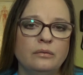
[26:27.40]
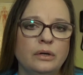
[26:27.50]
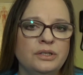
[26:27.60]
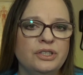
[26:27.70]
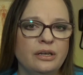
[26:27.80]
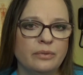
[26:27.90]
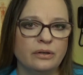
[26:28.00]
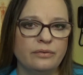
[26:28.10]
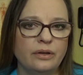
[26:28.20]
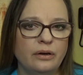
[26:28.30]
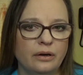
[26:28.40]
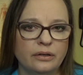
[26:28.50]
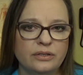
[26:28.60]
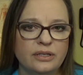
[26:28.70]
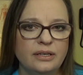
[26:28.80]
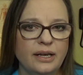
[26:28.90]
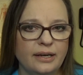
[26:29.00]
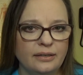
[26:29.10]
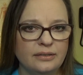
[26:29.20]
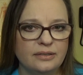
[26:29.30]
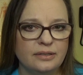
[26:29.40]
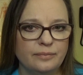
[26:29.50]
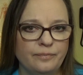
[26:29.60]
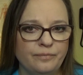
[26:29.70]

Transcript: one chamber of the heart to the next.